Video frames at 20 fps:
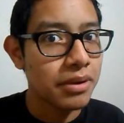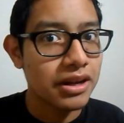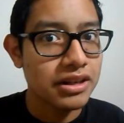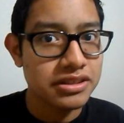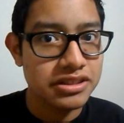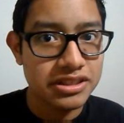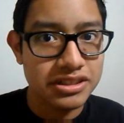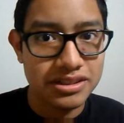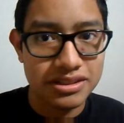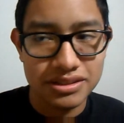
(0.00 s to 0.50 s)
I'm
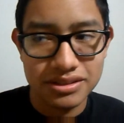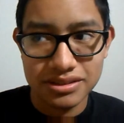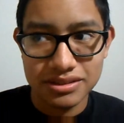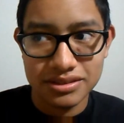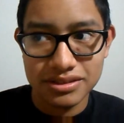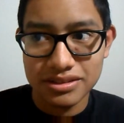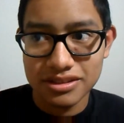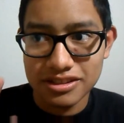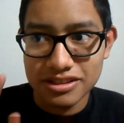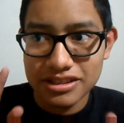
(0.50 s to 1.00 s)
not just
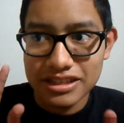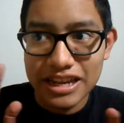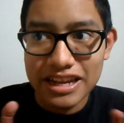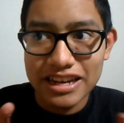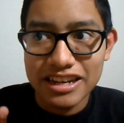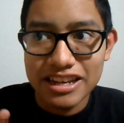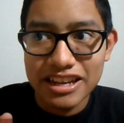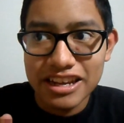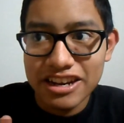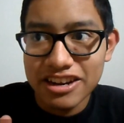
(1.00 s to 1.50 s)

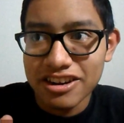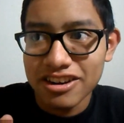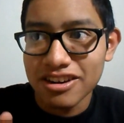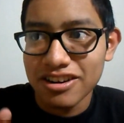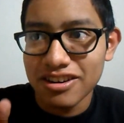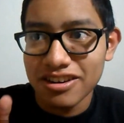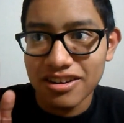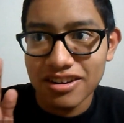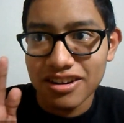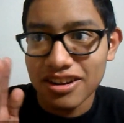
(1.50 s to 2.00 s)
standing
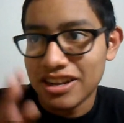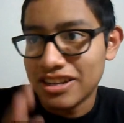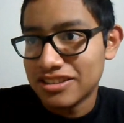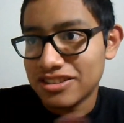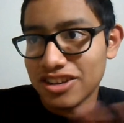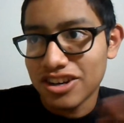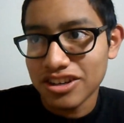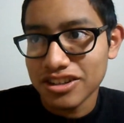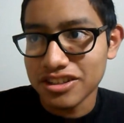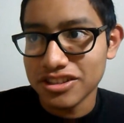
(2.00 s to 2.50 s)
here
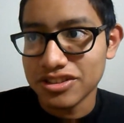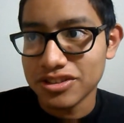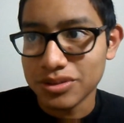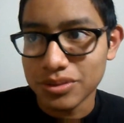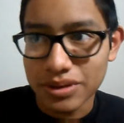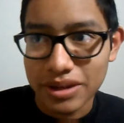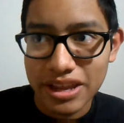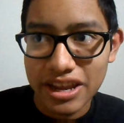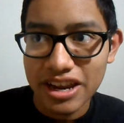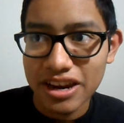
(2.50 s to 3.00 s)
and talking
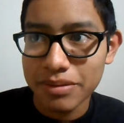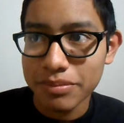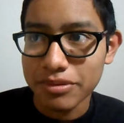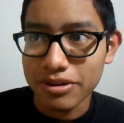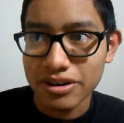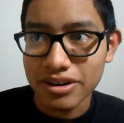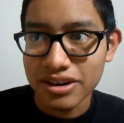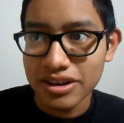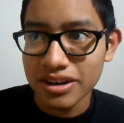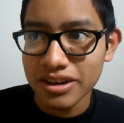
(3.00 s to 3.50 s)
to a
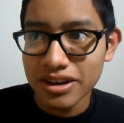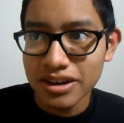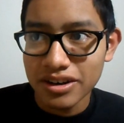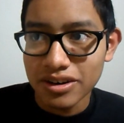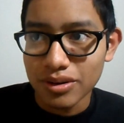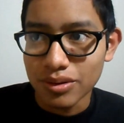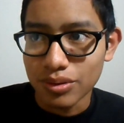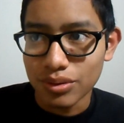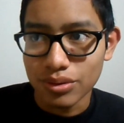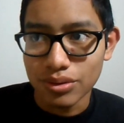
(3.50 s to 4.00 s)
camera
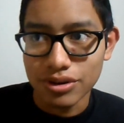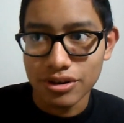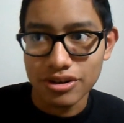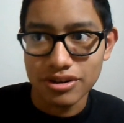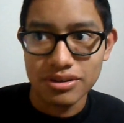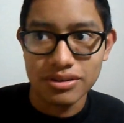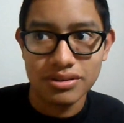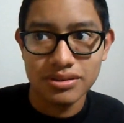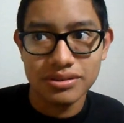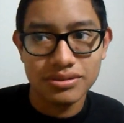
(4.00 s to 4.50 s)

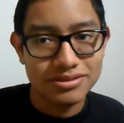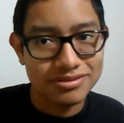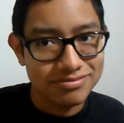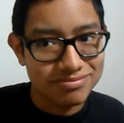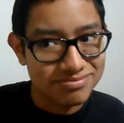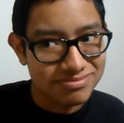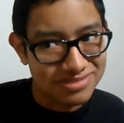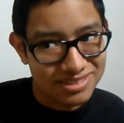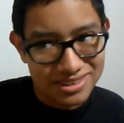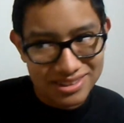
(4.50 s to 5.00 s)
or
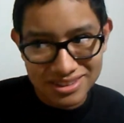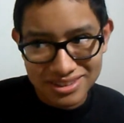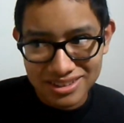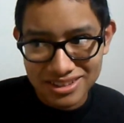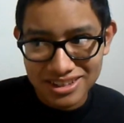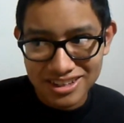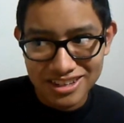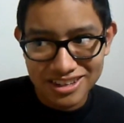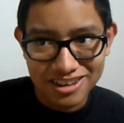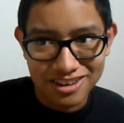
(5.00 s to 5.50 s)

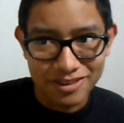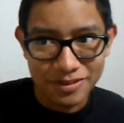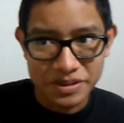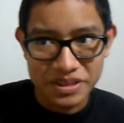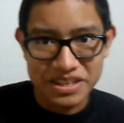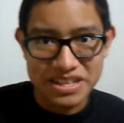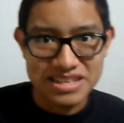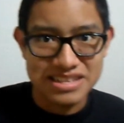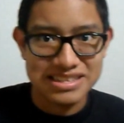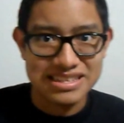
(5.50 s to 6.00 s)

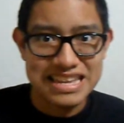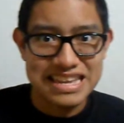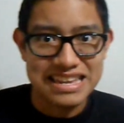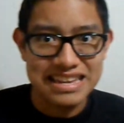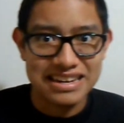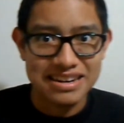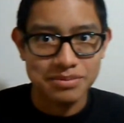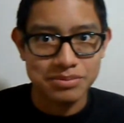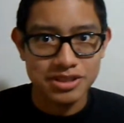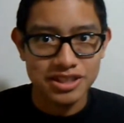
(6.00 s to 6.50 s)
going
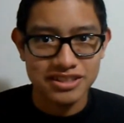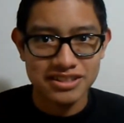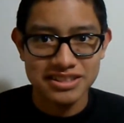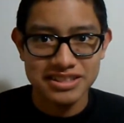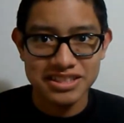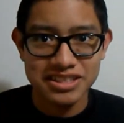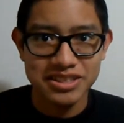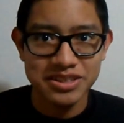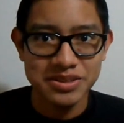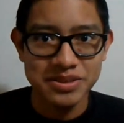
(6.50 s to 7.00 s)
insane, I'm
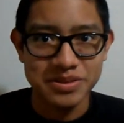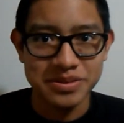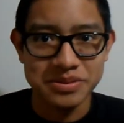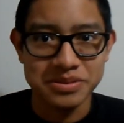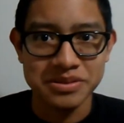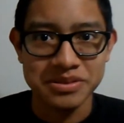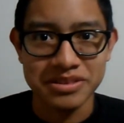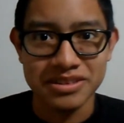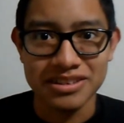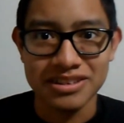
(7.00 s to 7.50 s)
talking to you.